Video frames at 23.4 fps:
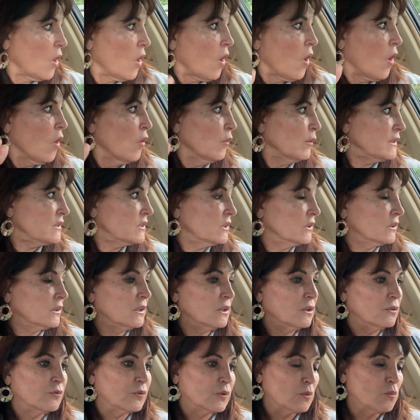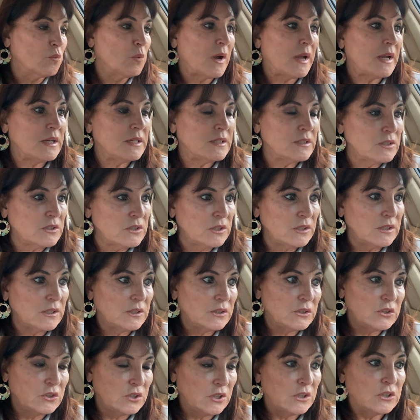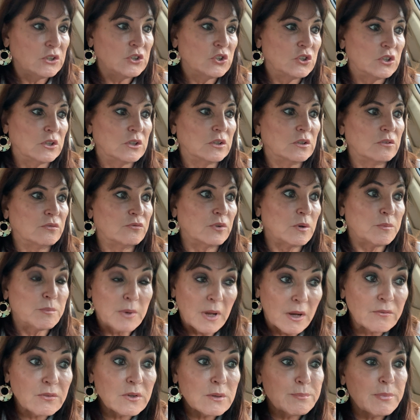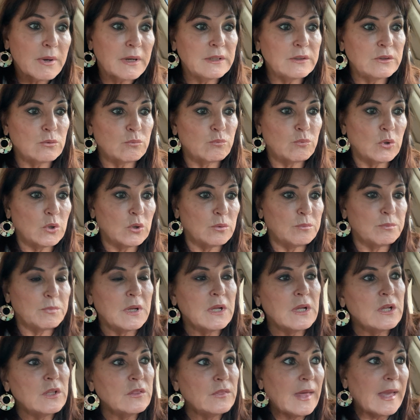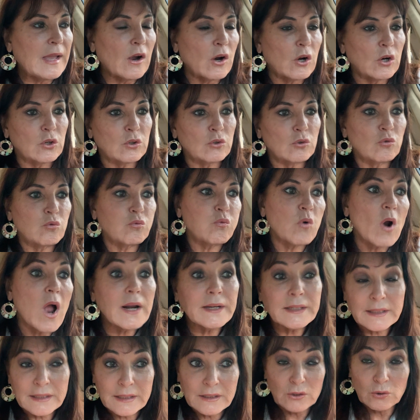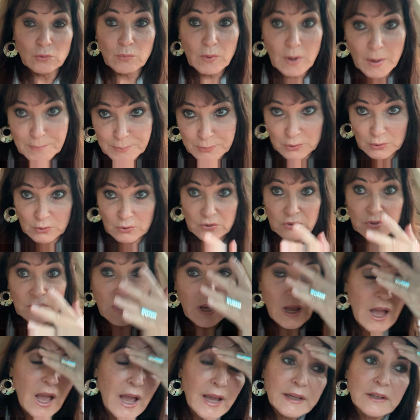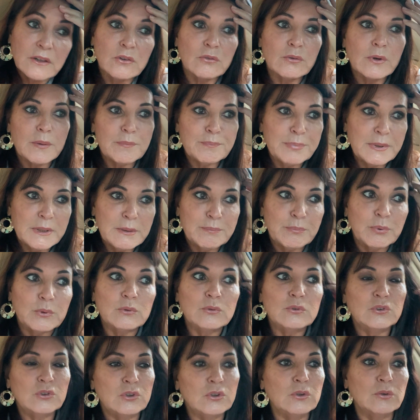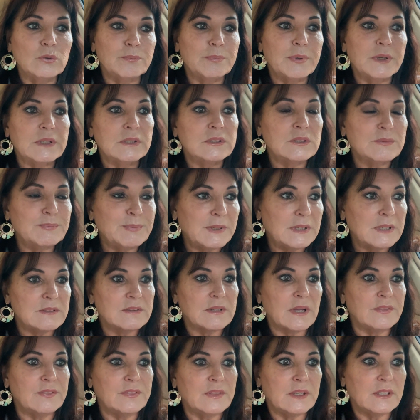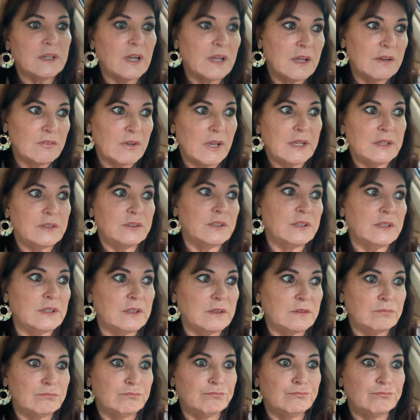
always looking for ways to get attention from everybody in the room. They are chronic interrupters. Now, I interrupt people too, but it's because I think I have ADD,